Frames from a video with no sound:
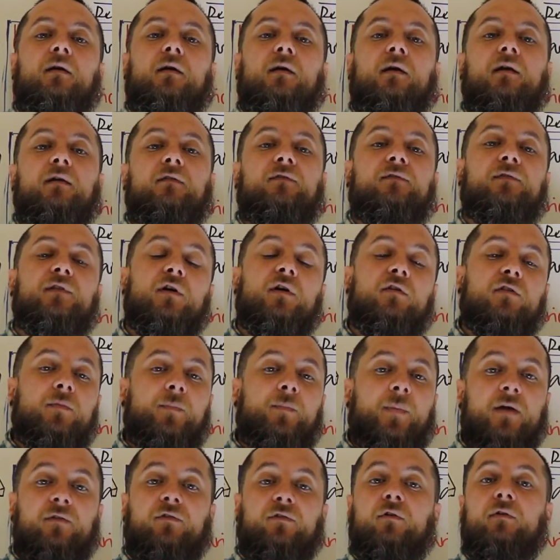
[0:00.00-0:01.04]
If the other
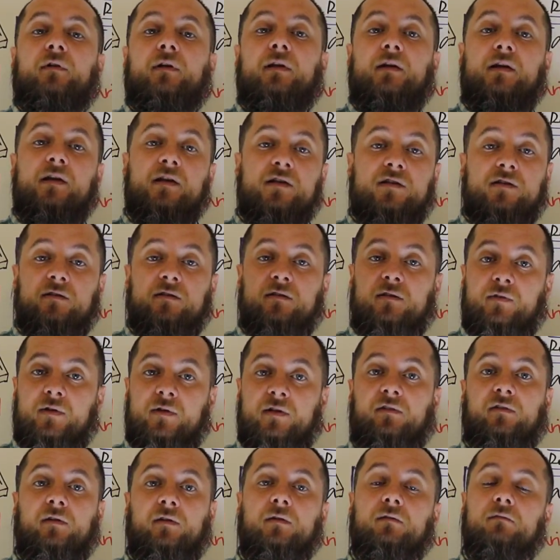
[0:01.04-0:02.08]
person is
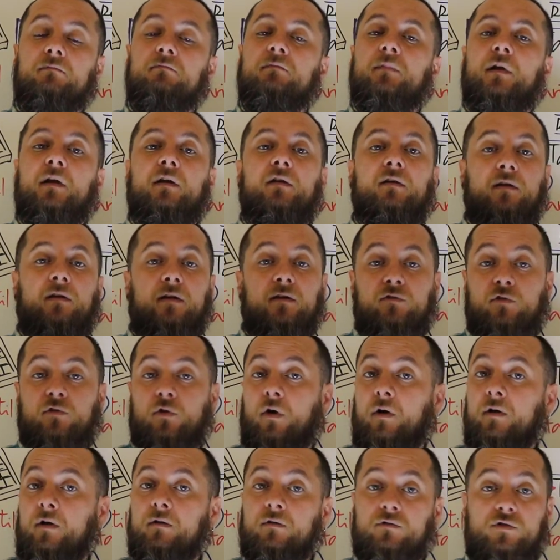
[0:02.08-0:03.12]
interested, he's
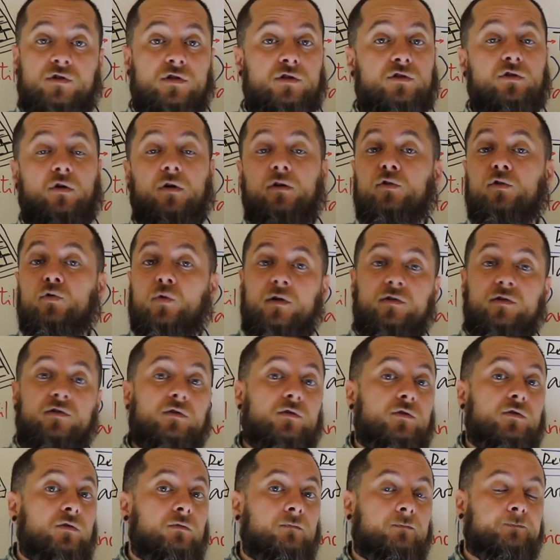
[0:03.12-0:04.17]
going or she's going to answer
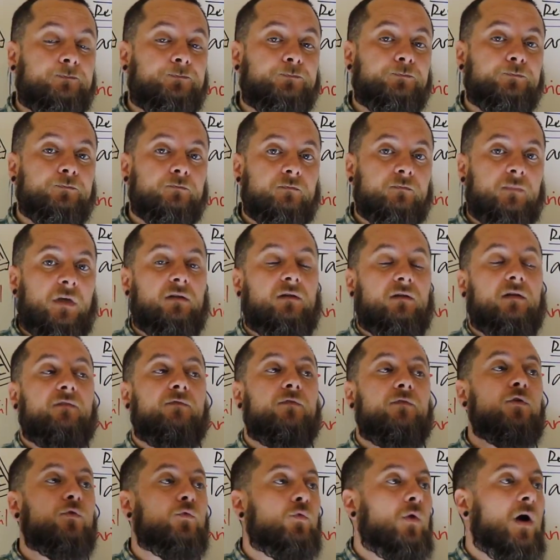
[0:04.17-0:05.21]
you. But if
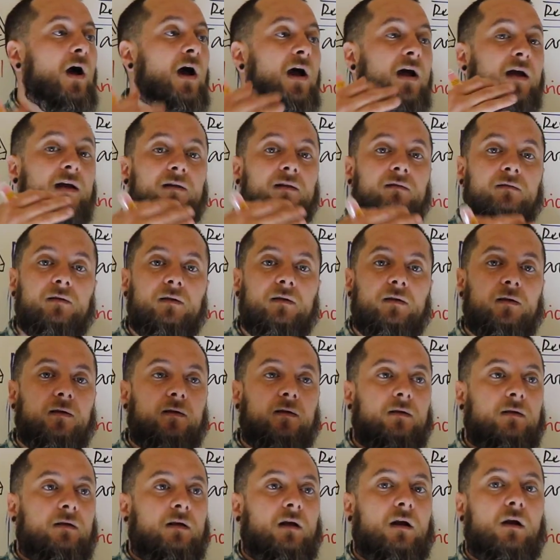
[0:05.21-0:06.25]
you write
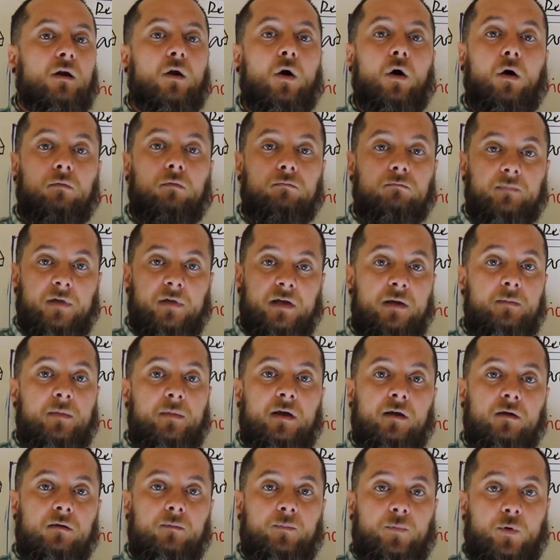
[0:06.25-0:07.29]
a long
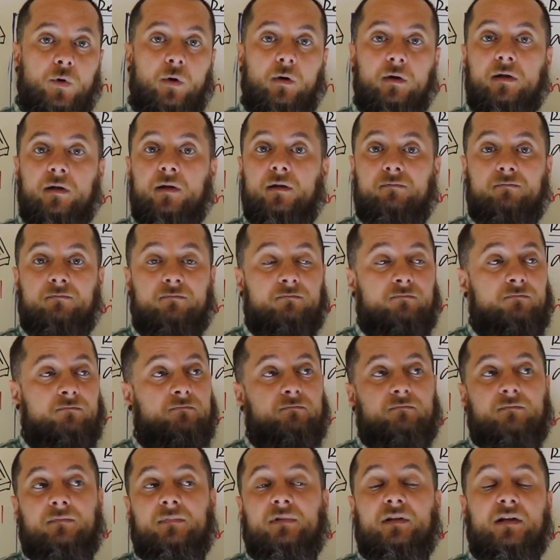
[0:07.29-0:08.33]
email, probably
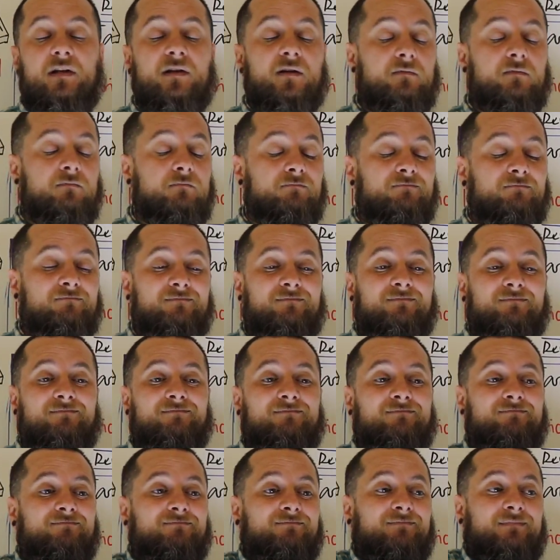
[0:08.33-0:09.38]
they
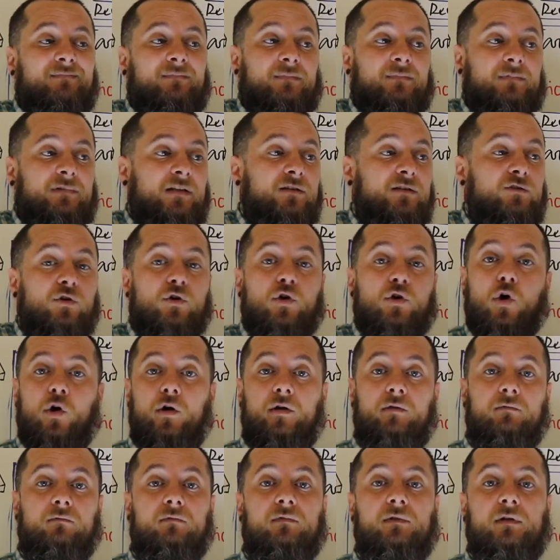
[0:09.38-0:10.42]
aren't
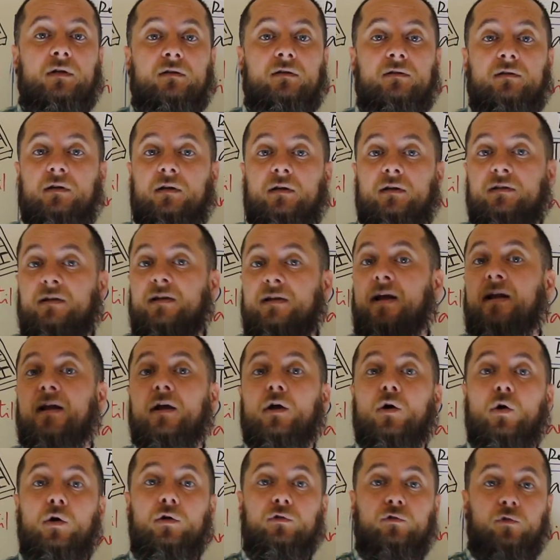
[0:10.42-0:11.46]

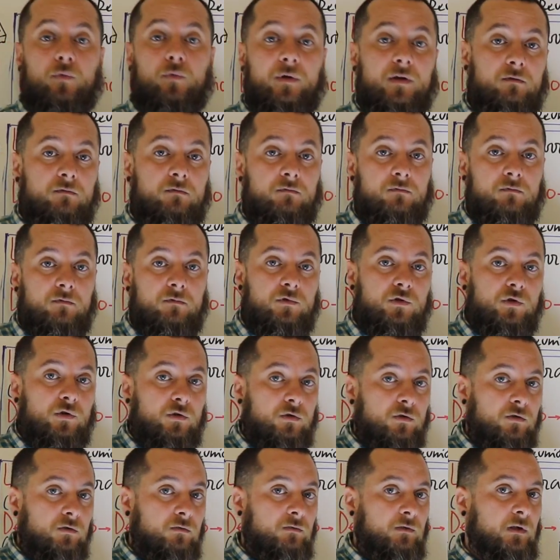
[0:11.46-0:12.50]
going to read
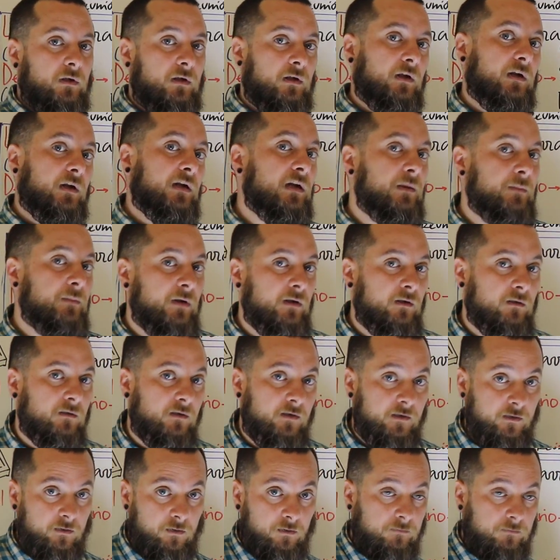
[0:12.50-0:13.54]
your email
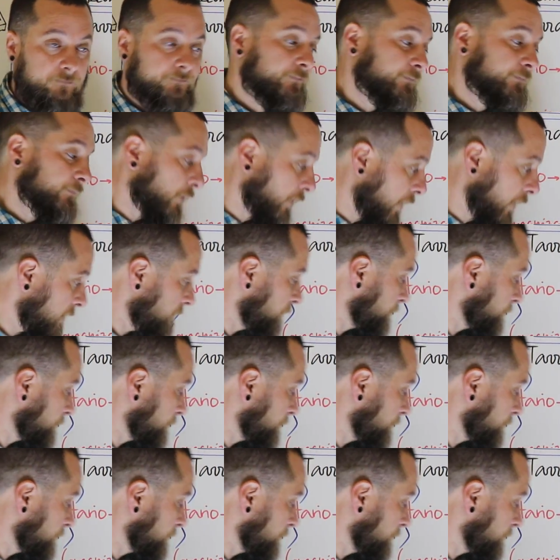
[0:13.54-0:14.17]
at all. Okay?